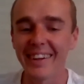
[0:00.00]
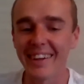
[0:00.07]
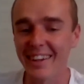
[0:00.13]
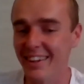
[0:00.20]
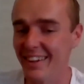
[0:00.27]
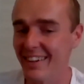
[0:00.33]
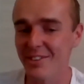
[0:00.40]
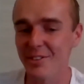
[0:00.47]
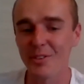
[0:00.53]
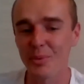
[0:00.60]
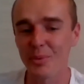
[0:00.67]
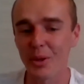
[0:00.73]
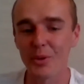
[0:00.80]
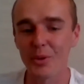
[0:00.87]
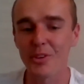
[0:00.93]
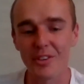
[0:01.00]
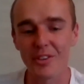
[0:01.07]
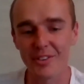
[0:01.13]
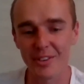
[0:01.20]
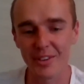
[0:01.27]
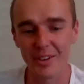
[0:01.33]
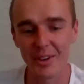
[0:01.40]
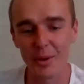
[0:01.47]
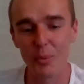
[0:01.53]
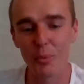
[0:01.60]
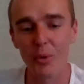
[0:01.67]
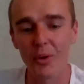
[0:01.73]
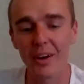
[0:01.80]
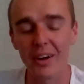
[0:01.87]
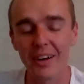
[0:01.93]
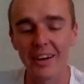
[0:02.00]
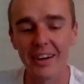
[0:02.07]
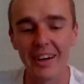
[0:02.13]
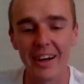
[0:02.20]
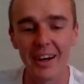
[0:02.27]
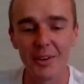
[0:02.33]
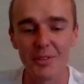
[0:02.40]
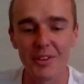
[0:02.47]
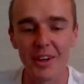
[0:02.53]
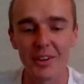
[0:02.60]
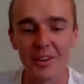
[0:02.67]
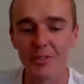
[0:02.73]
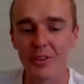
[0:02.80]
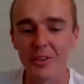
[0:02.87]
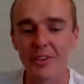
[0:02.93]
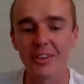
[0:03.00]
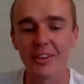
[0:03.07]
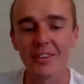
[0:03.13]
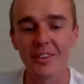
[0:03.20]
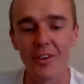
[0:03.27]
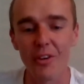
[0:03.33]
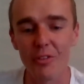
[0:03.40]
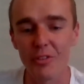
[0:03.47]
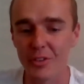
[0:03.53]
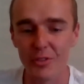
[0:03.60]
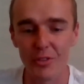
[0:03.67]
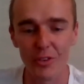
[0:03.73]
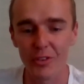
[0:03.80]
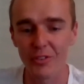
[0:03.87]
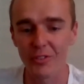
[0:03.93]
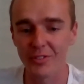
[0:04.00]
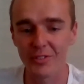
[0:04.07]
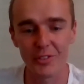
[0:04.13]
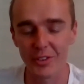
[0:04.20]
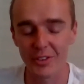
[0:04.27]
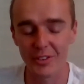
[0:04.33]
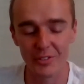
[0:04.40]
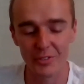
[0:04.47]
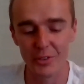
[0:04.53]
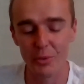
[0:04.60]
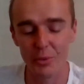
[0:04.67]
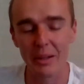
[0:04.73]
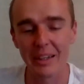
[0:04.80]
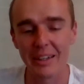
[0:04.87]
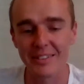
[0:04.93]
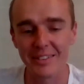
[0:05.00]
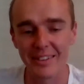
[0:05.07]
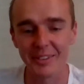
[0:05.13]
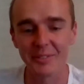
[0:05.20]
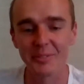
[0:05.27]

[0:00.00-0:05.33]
At least when you just walk outside of the office for a few minutes.